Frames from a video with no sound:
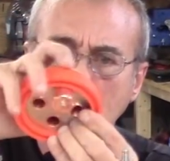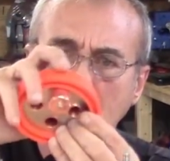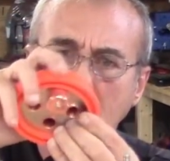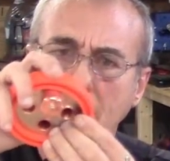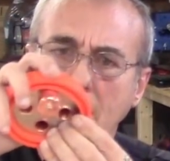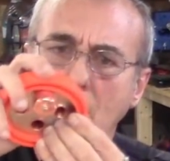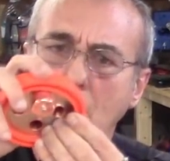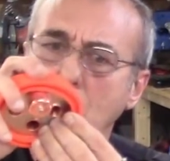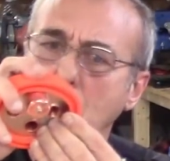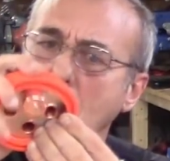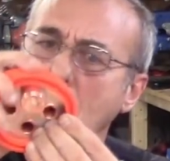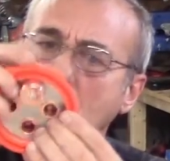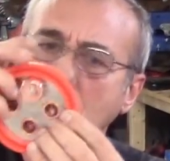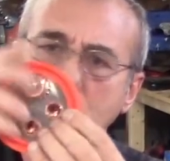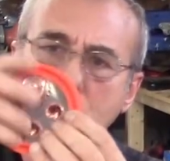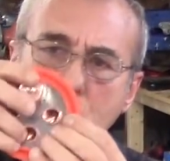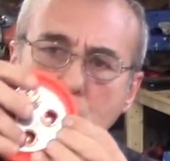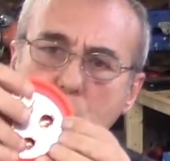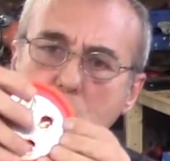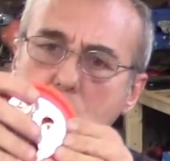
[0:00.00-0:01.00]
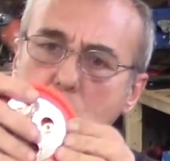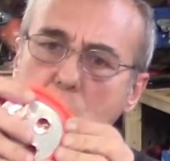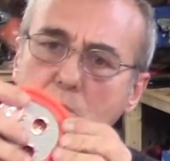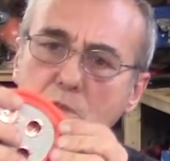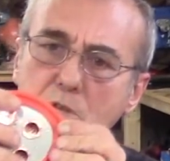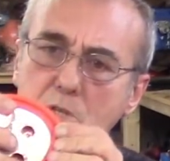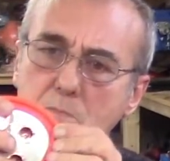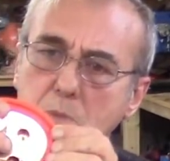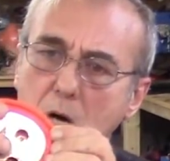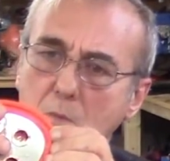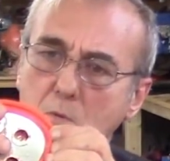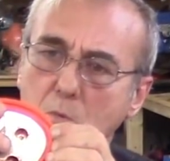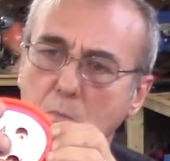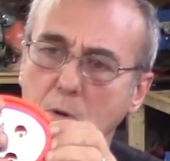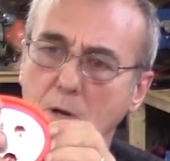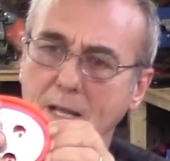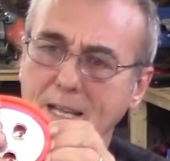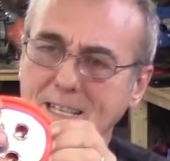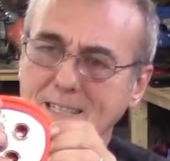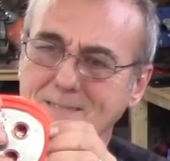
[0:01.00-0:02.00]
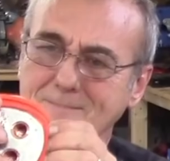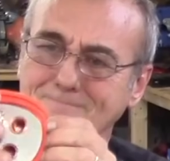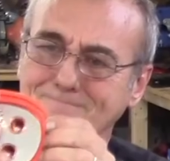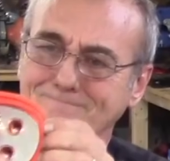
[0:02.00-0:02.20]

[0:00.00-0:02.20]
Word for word: and I'll, I'll just remove this bubble plate.